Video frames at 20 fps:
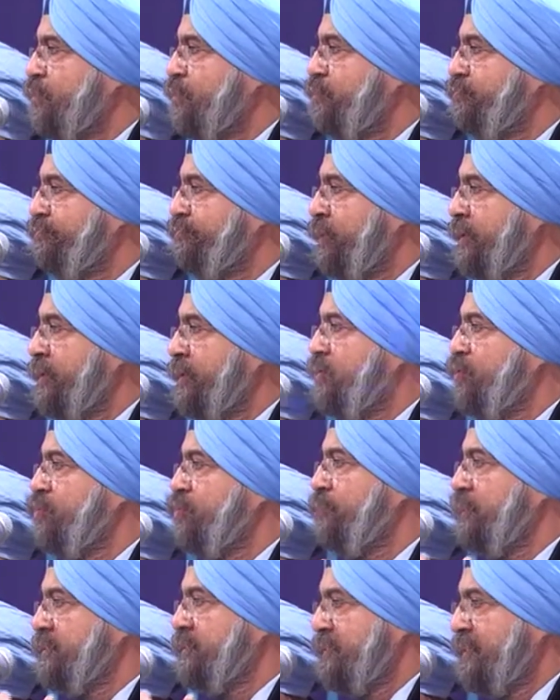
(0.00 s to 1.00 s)
to
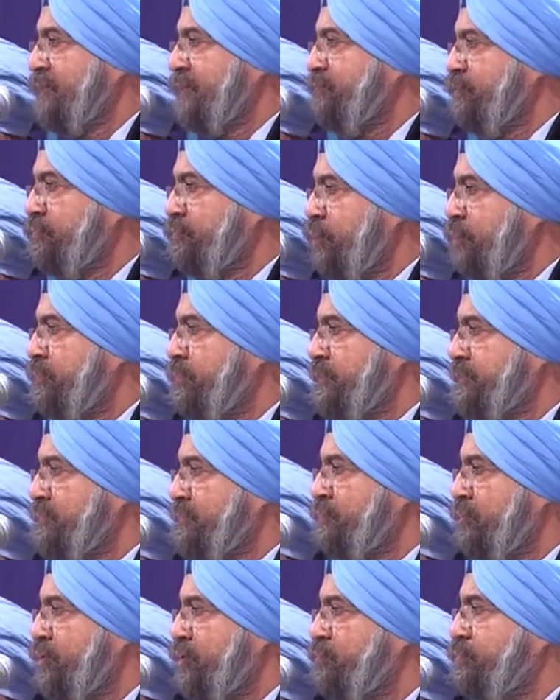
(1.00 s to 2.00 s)
42% of our
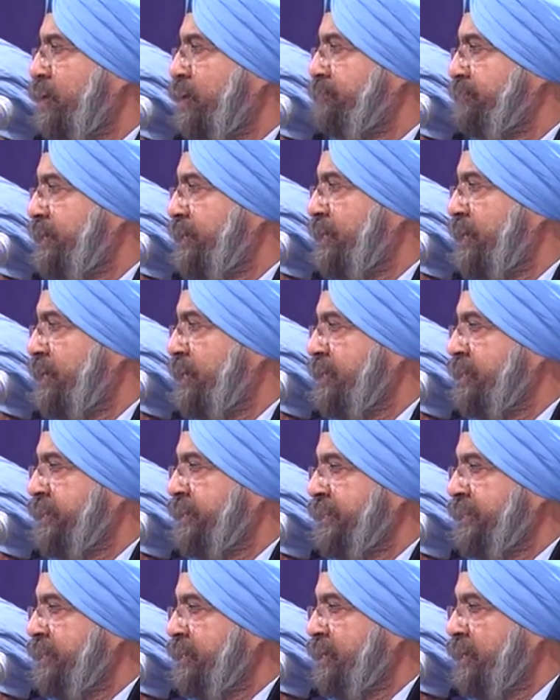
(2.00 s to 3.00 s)
population below poverty line,
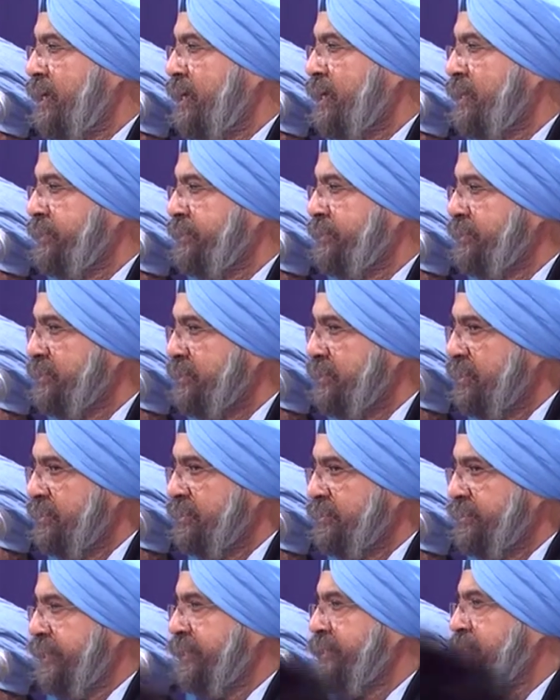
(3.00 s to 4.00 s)
and
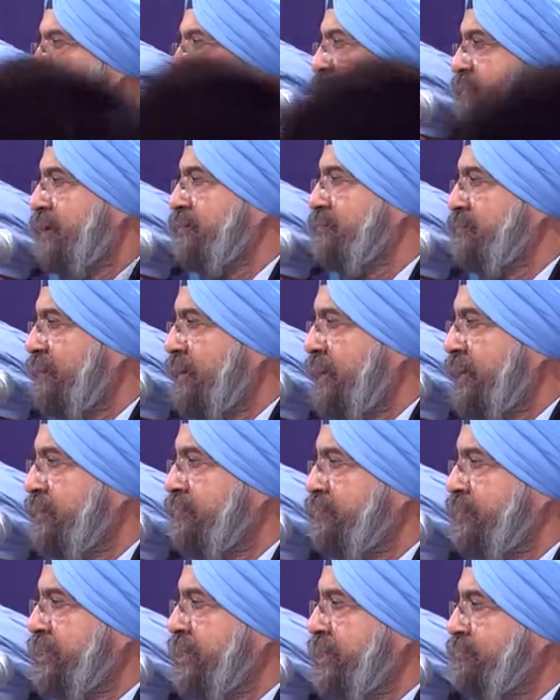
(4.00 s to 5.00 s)
10 years down the
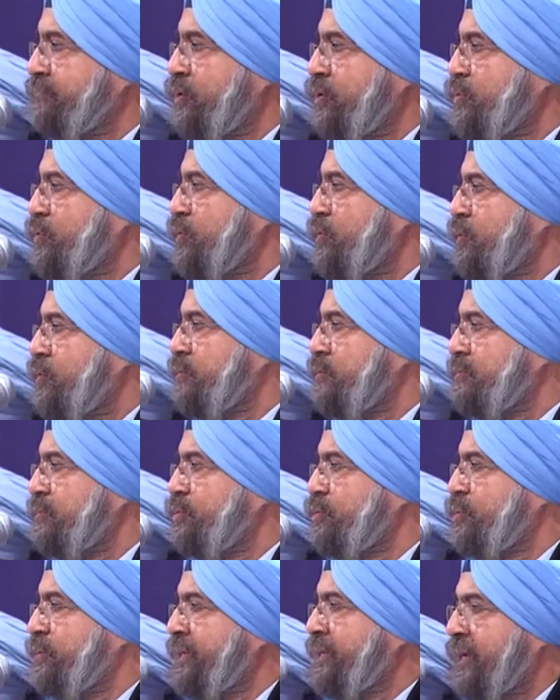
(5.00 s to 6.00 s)
line, we come down to close
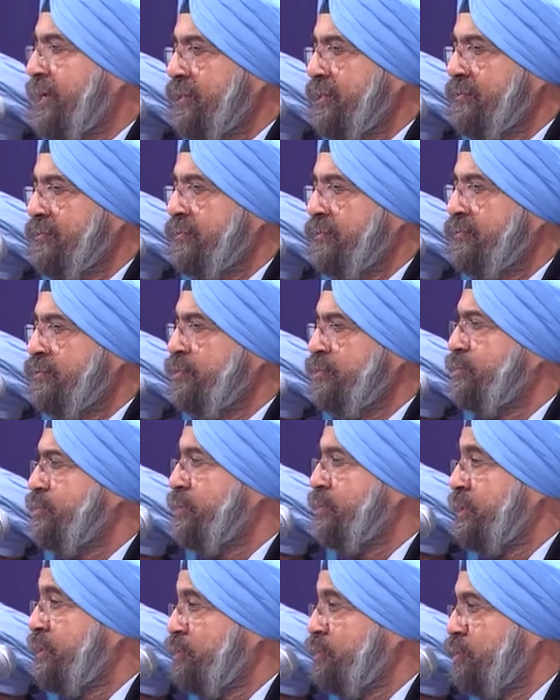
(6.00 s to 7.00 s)
to 29.
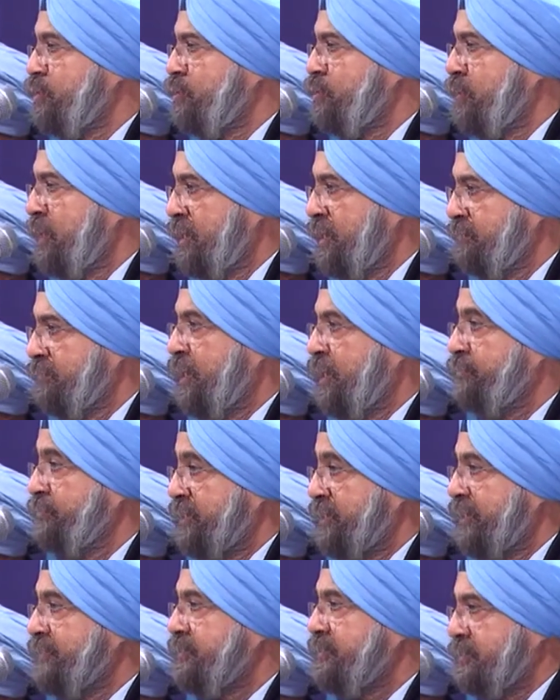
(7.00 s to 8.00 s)
I
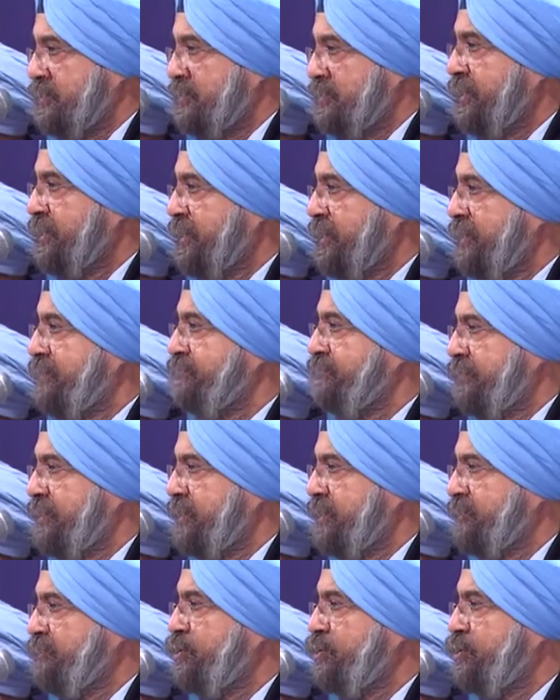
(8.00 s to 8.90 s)
mean, that's the current figure,